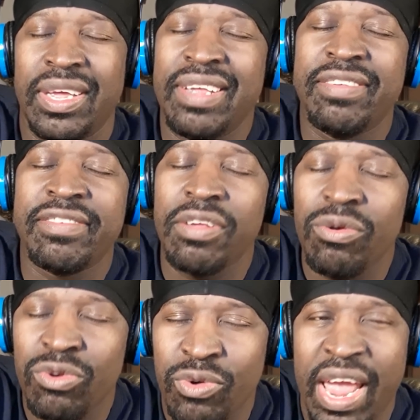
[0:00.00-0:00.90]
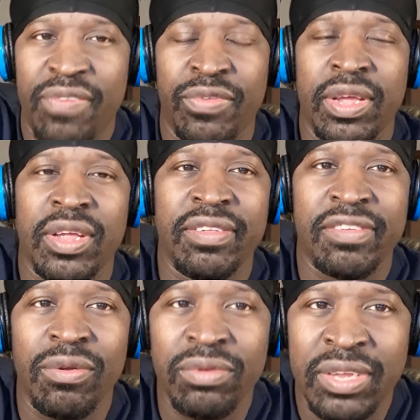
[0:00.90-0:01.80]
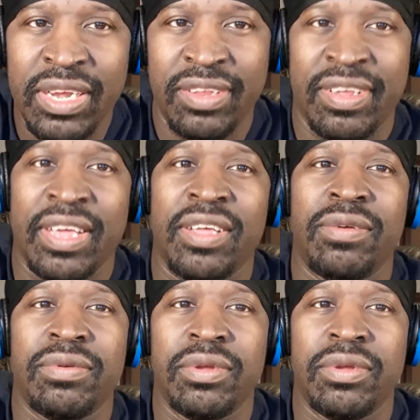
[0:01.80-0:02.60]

It's so graphic and so detailed.